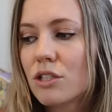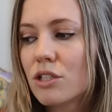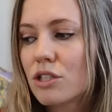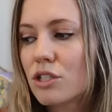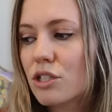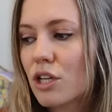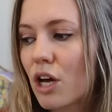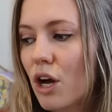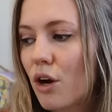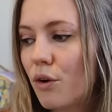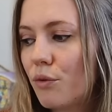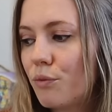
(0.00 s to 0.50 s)

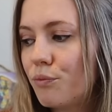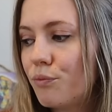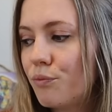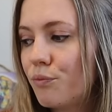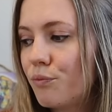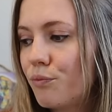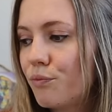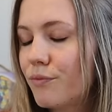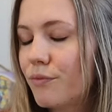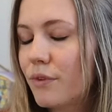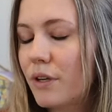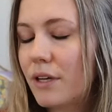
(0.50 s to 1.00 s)
So,
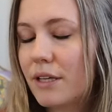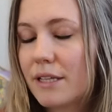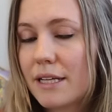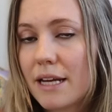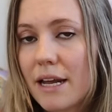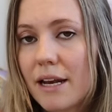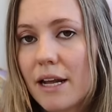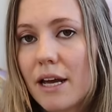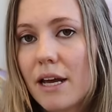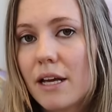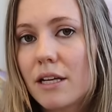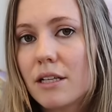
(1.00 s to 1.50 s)
a
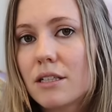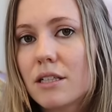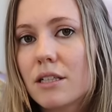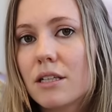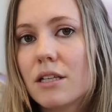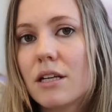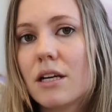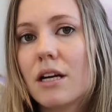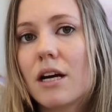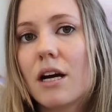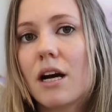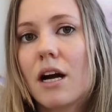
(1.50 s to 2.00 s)
dead end.
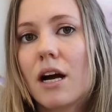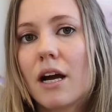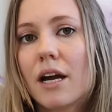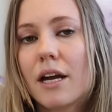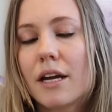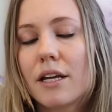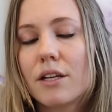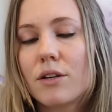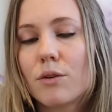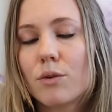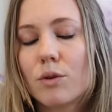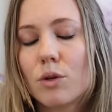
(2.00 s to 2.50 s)

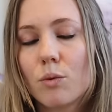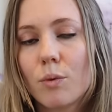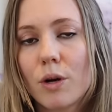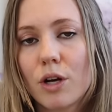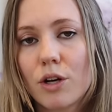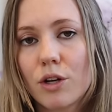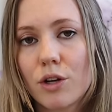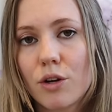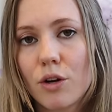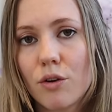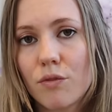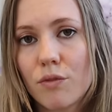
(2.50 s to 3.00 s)
I don't know where
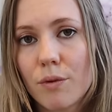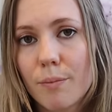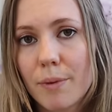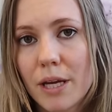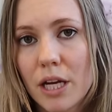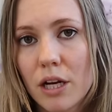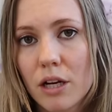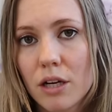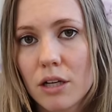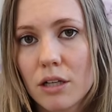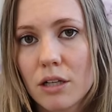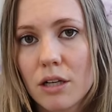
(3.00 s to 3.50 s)
to go from
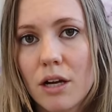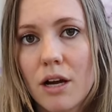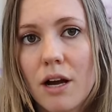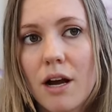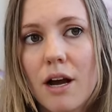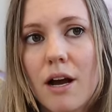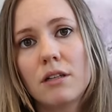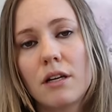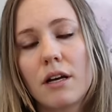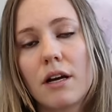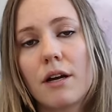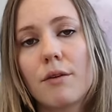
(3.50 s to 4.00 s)
here.
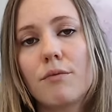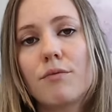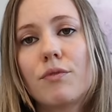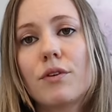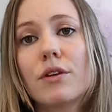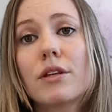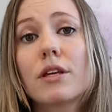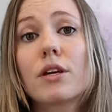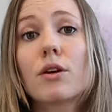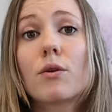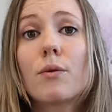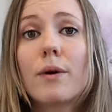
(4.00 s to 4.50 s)
I'm
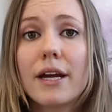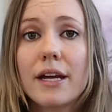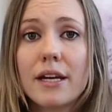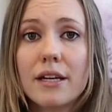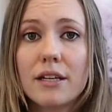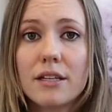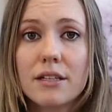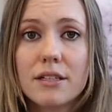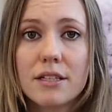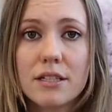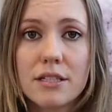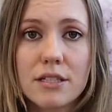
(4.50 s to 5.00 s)
feeling
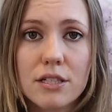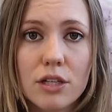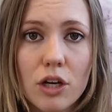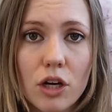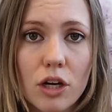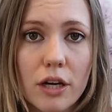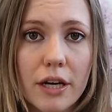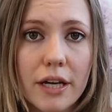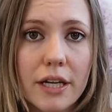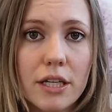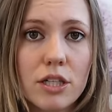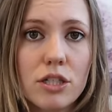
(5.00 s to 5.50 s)
quite
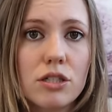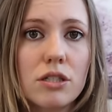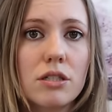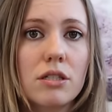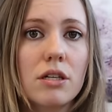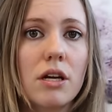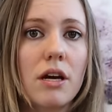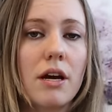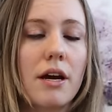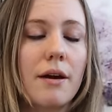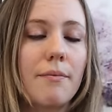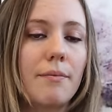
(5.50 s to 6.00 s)

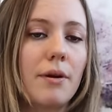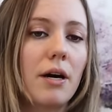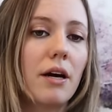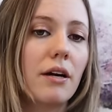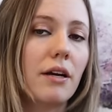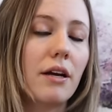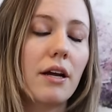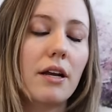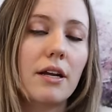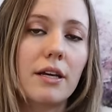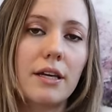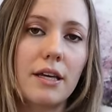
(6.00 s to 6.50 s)
discouraged. I'm
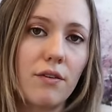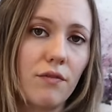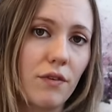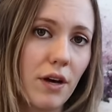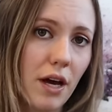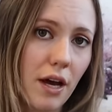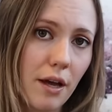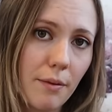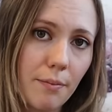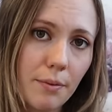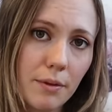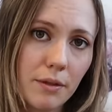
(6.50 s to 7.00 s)
not going to give
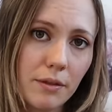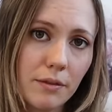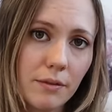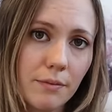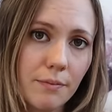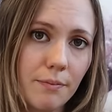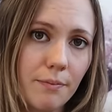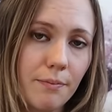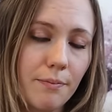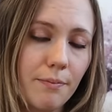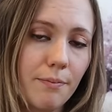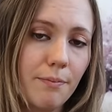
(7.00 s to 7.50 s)
up,
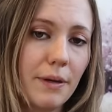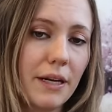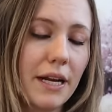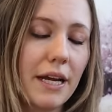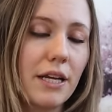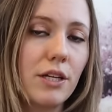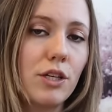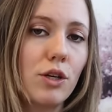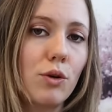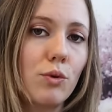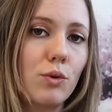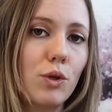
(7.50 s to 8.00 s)
but
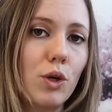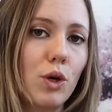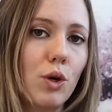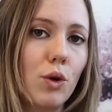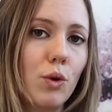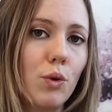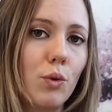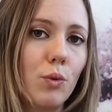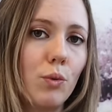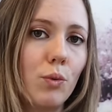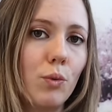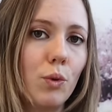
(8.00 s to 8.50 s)
I don't
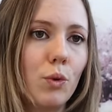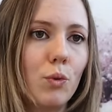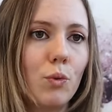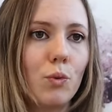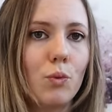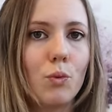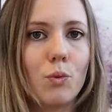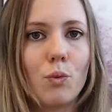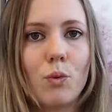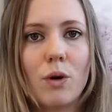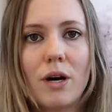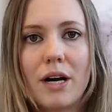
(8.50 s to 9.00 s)
know
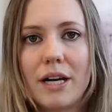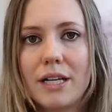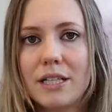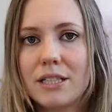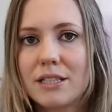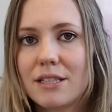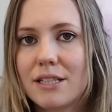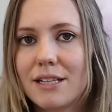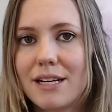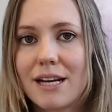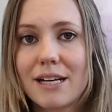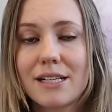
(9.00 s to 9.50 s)

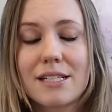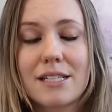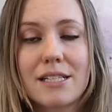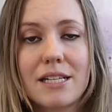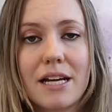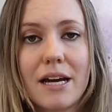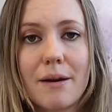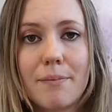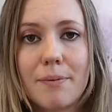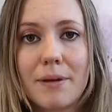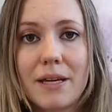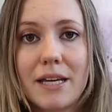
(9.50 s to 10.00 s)
what the next
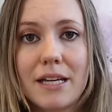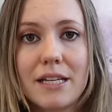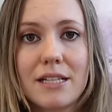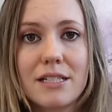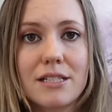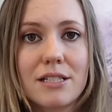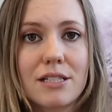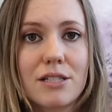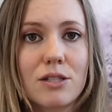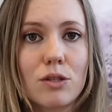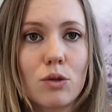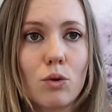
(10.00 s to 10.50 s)
step
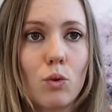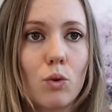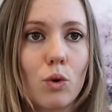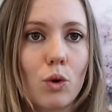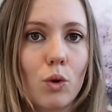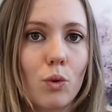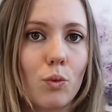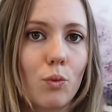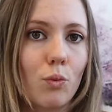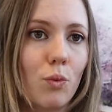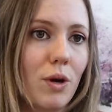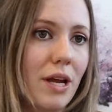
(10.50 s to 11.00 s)
is
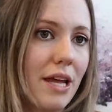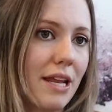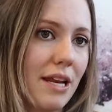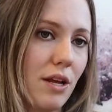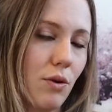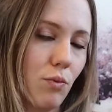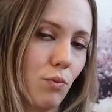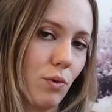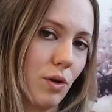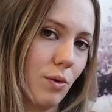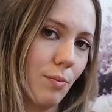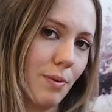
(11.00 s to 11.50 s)
or when
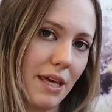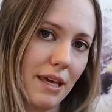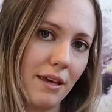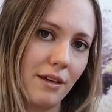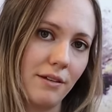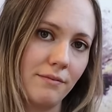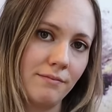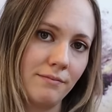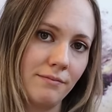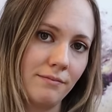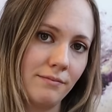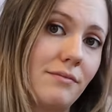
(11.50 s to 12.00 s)
it will be.
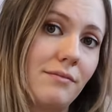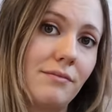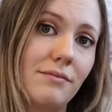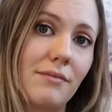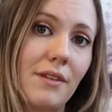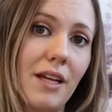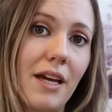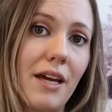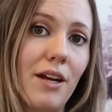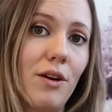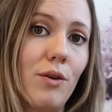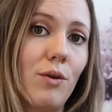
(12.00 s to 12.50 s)

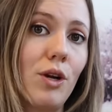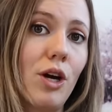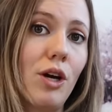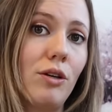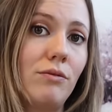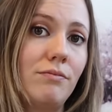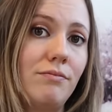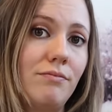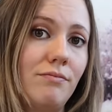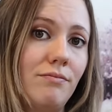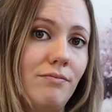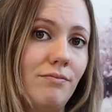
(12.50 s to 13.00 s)
I don't know.